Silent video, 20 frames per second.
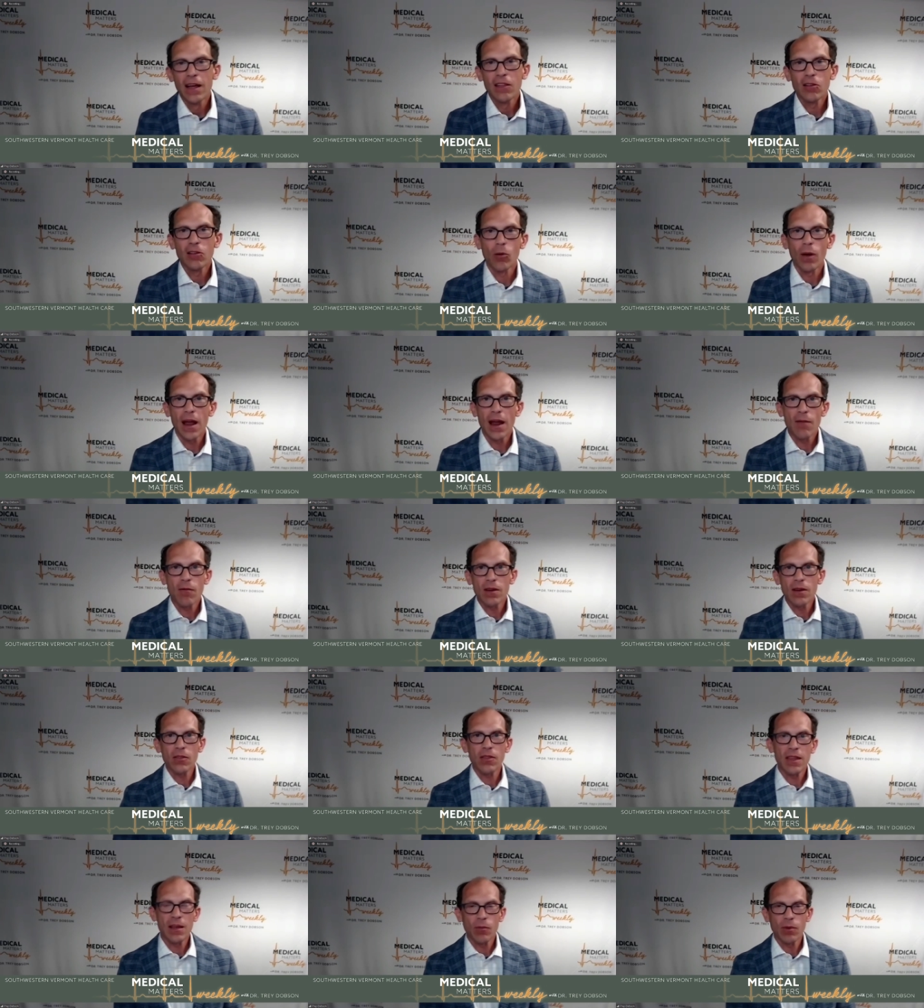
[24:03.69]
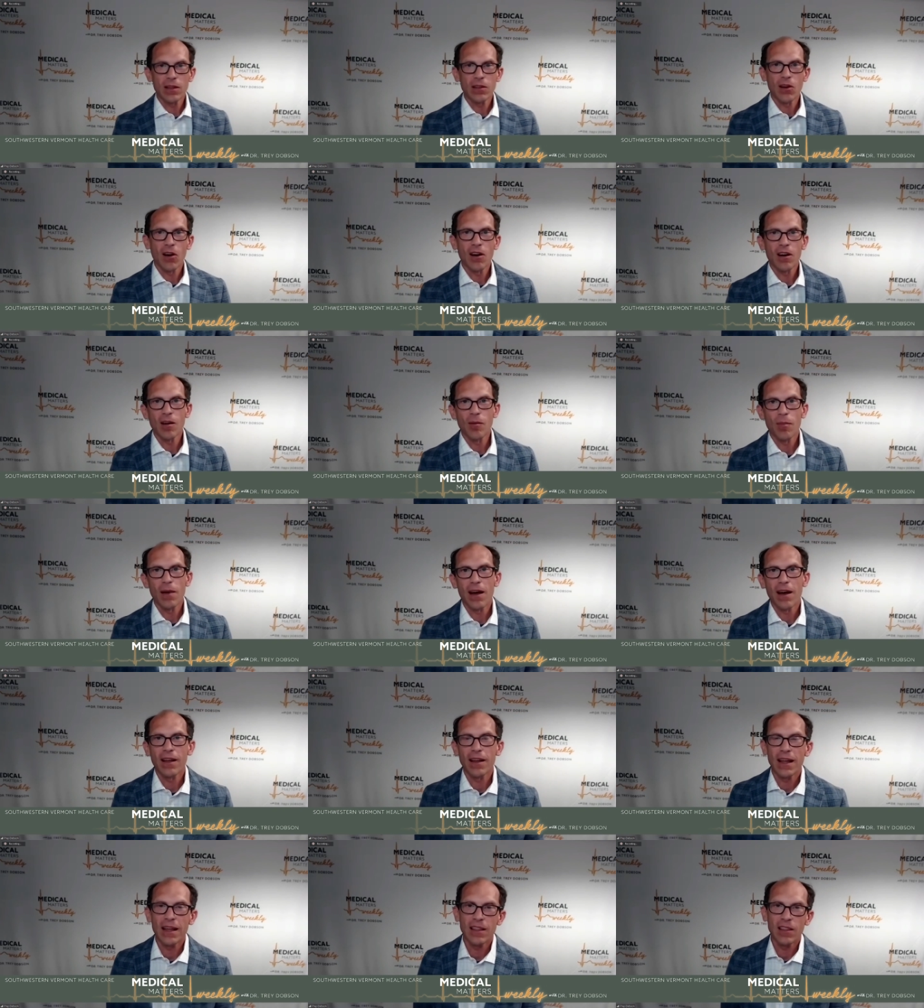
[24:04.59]
so everything we talk
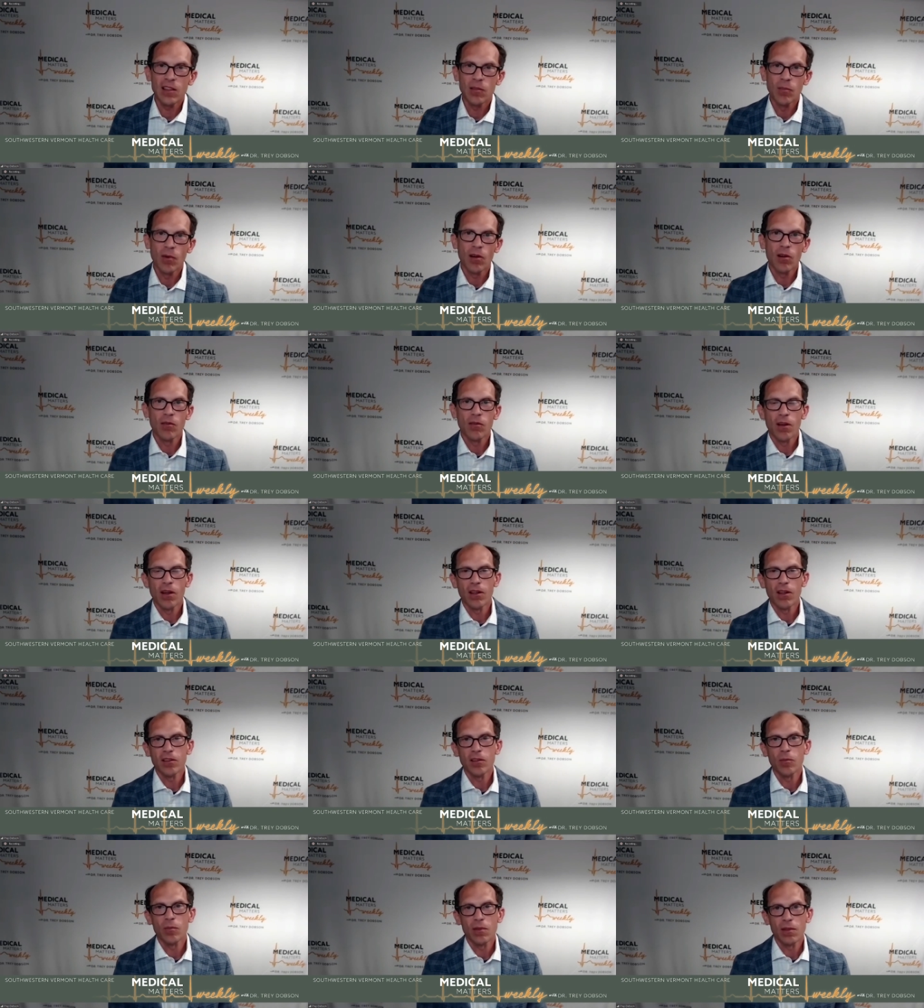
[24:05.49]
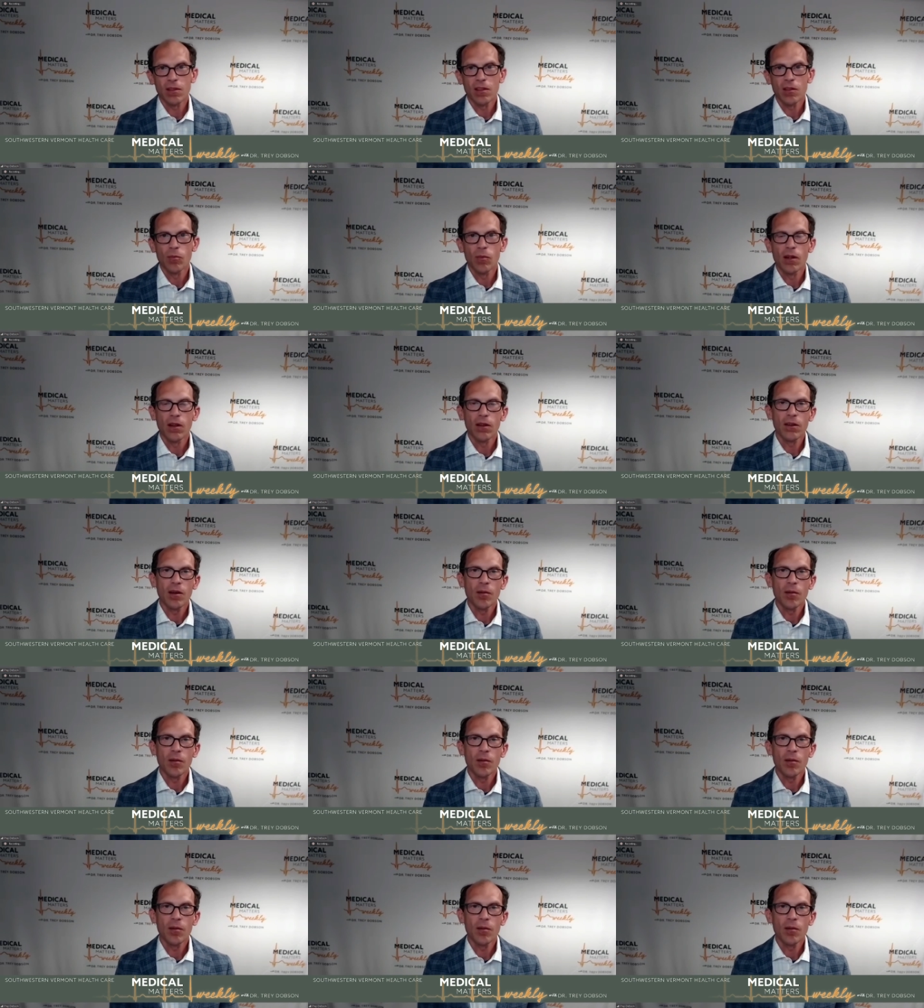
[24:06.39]
about has small volumes and small